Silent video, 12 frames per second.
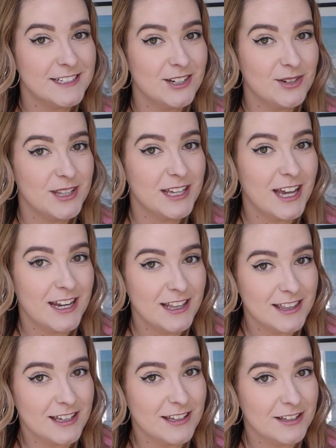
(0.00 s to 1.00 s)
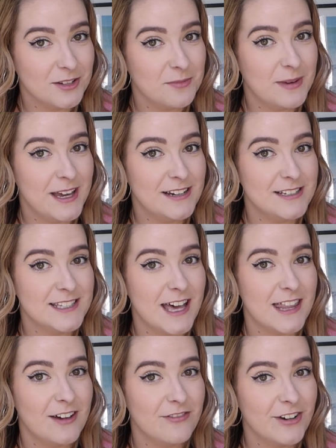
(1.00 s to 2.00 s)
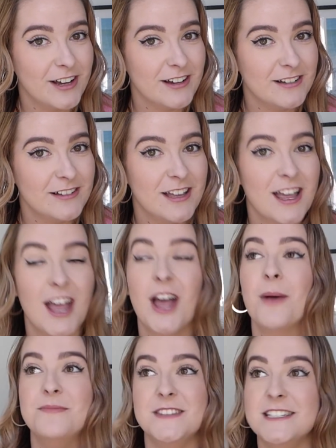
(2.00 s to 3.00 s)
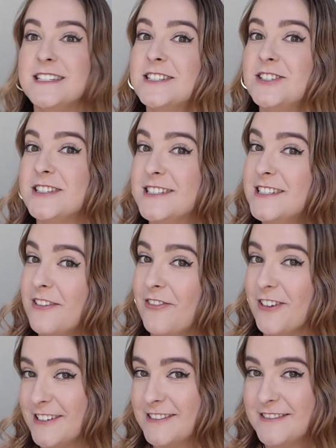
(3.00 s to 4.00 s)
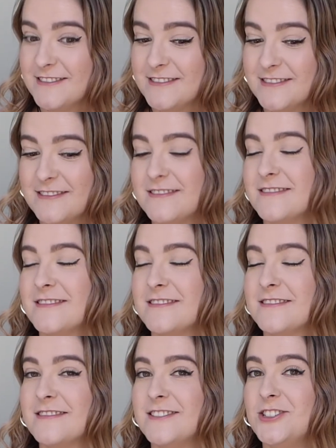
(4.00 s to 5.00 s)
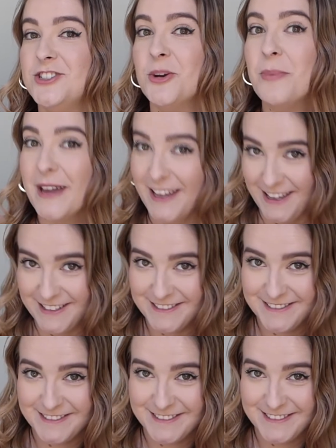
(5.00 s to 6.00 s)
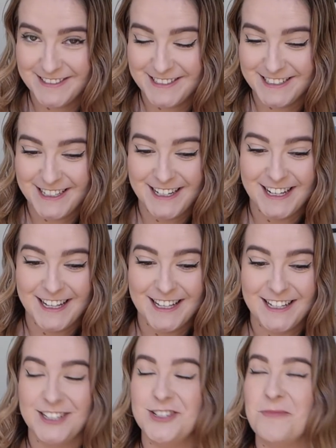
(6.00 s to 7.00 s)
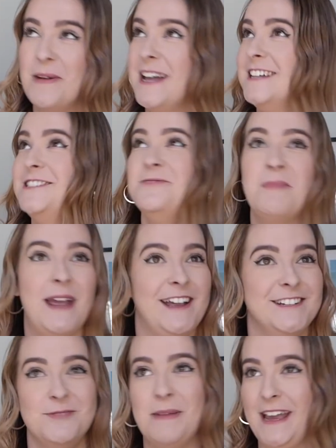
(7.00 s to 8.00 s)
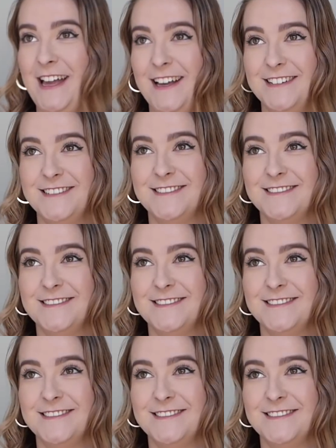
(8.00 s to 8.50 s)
I don't think anything can compare to South Africa. This is just different. Japan. Japan, Japan, Japan.